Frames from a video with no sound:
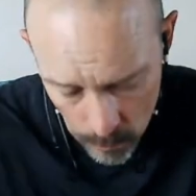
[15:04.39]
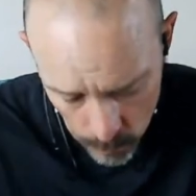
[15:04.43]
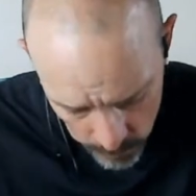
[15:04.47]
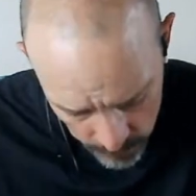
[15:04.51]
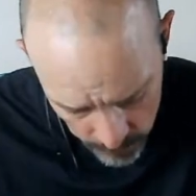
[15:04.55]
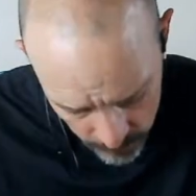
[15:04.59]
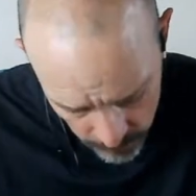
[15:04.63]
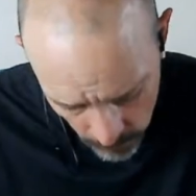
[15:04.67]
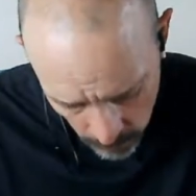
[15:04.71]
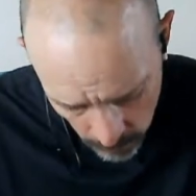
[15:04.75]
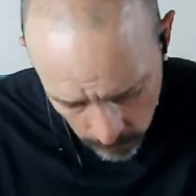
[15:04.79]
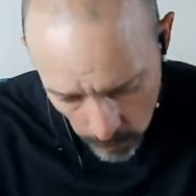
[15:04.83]

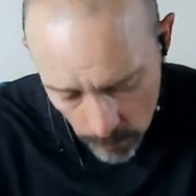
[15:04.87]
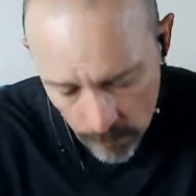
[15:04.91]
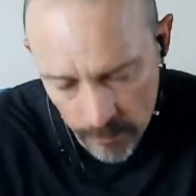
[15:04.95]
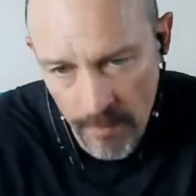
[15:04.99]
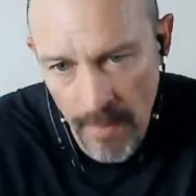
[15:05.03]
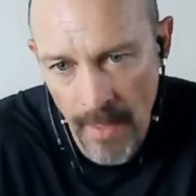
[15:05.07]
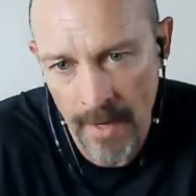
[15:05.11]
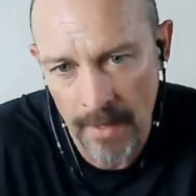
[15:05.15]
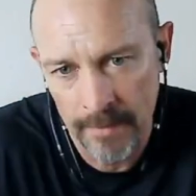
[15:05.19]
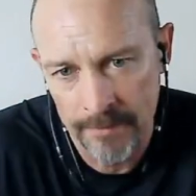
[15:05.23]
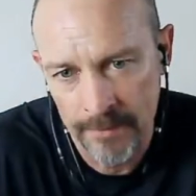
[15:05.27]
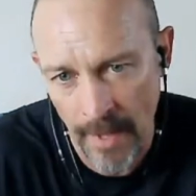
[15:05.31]
we've
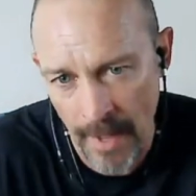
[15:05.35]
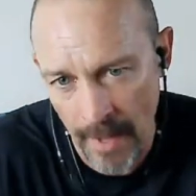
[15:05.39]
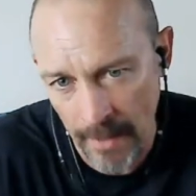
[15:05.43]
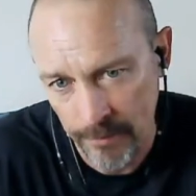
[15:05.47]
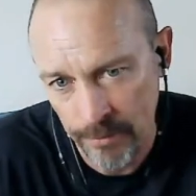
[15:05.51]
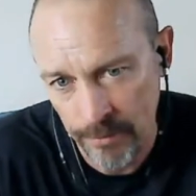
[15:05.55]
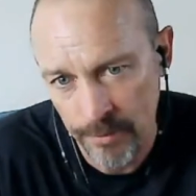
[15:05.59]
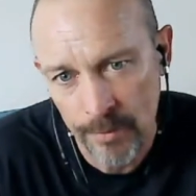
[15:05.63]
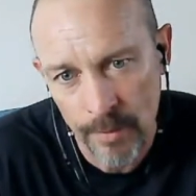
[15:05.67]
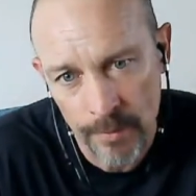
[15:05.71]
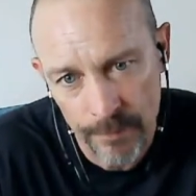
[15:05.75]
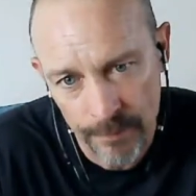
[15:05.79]
closed that
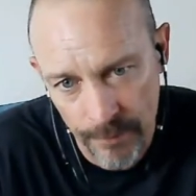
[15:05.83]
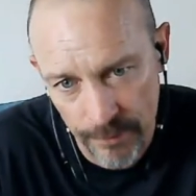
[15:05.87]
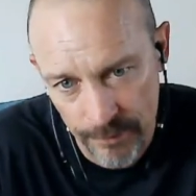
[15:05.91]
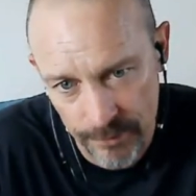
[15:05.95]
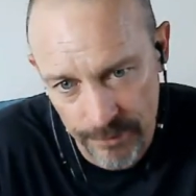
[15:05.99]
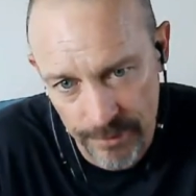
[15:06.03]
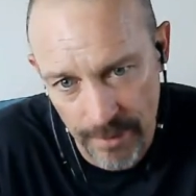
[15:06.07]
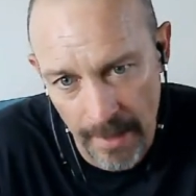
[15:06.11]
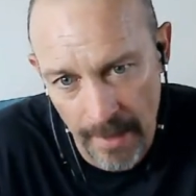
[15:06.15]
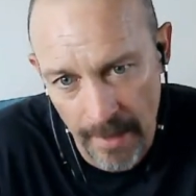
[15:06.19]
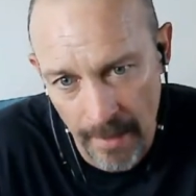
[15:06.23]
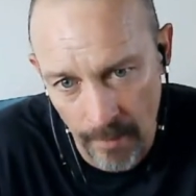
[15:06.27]
attack
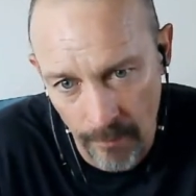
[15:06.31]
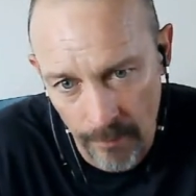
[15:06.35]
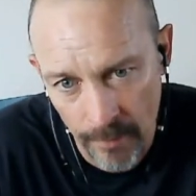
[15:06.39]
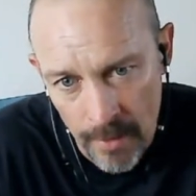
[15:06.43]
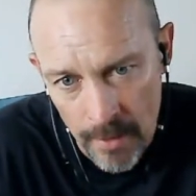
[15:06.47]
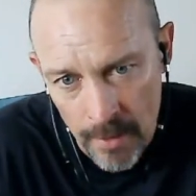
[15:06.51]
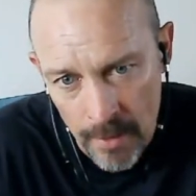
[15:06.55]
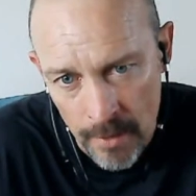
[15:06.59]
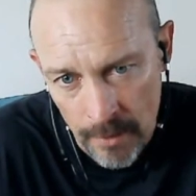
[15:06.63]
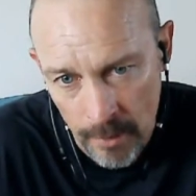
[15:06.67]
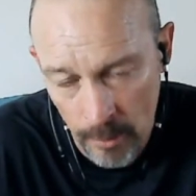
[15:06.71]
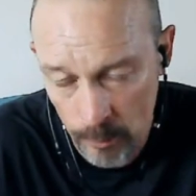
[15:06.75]
surface down
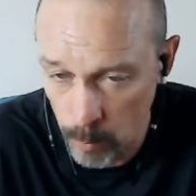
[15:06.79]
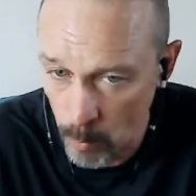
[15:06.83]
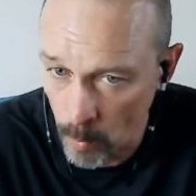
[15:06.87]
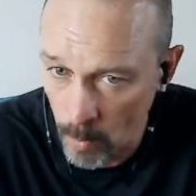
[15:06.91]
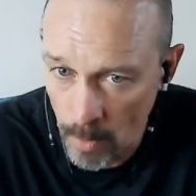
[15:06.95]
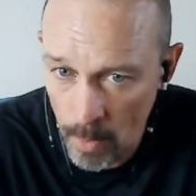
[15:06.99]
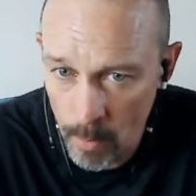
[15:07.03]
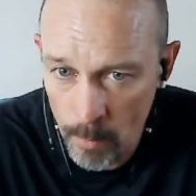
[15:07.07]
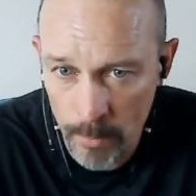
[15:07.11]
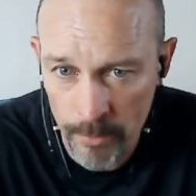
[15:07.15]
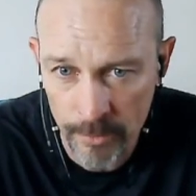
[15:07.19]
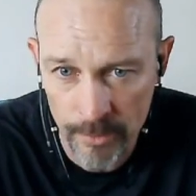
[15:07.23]
because
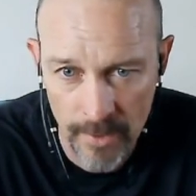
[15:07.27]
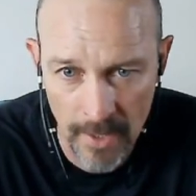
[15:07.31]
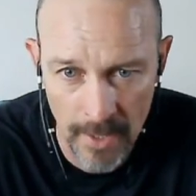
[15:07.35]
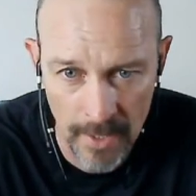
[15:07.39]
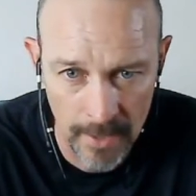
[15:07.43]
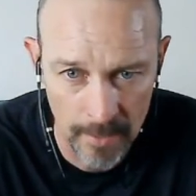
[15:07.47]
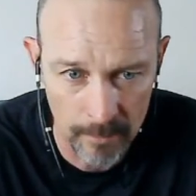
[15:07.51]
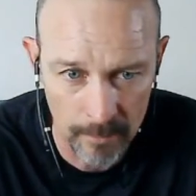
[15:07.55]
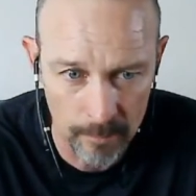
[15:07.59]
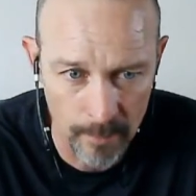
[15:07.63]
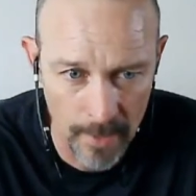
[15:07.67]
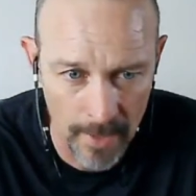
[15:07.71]
we're always
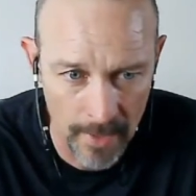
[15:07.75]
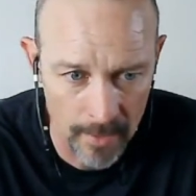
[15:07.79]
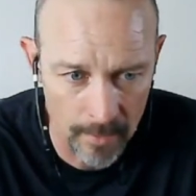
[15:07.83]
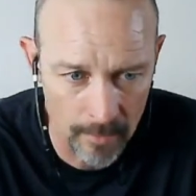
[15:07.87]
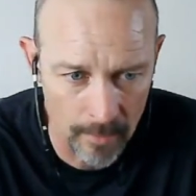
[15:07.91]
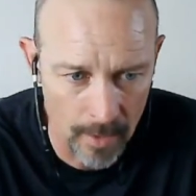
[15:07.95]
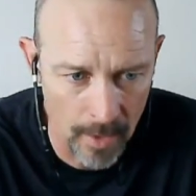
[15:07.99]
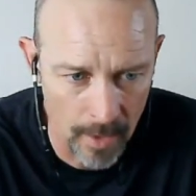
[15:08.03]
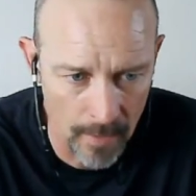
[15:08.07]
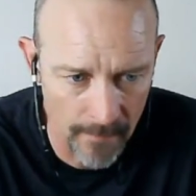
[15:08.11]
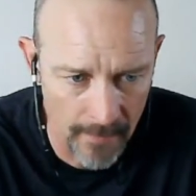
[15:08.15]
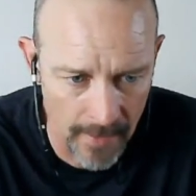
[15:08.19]
getting
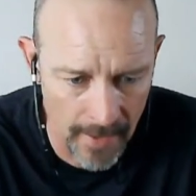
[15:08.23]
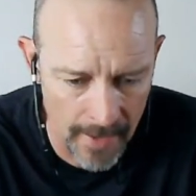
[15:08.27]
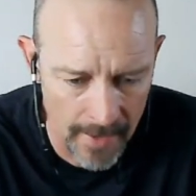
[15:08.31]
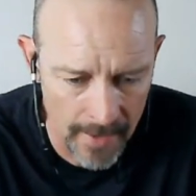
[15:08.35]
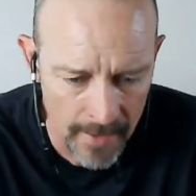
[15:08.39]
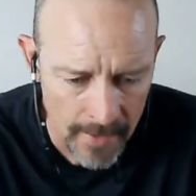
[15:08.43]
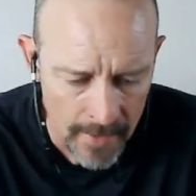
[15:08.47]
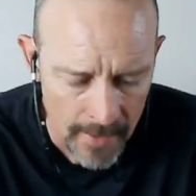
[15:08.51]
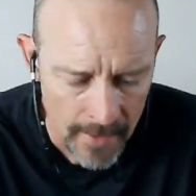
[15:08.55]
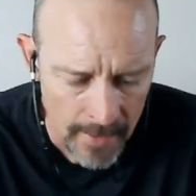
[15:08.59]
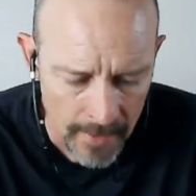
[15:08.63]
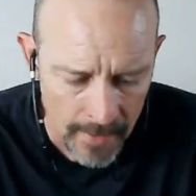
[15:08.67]
better on
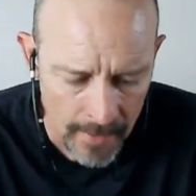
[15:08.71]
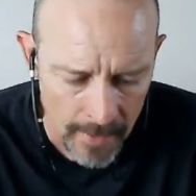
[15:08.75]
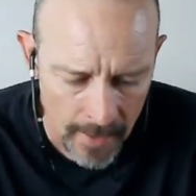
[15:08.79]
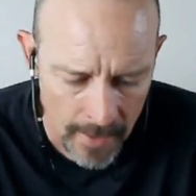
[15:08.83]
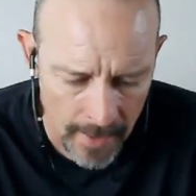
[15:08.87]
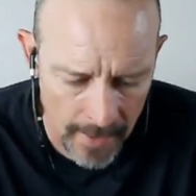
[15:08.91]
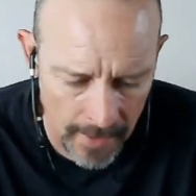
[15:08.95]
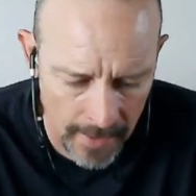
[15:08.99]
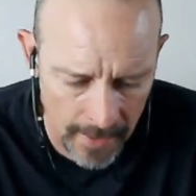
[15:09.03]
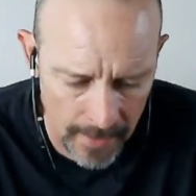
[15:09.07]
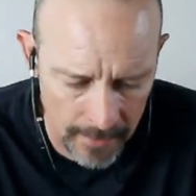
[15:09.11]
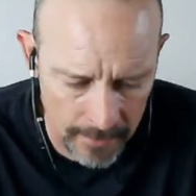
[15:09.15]
that.
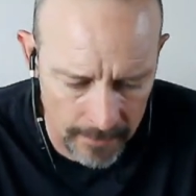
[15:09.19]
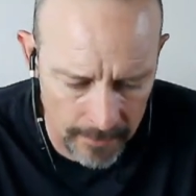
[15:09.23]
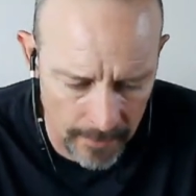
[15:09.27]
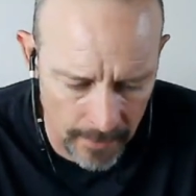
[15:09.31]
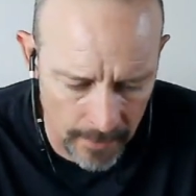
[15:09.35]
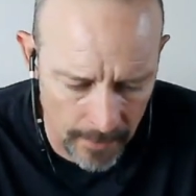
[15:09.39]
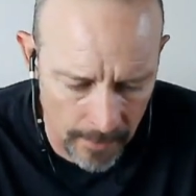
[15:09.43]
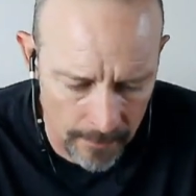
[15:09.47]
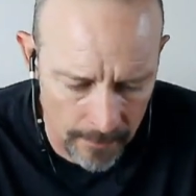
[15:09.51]
And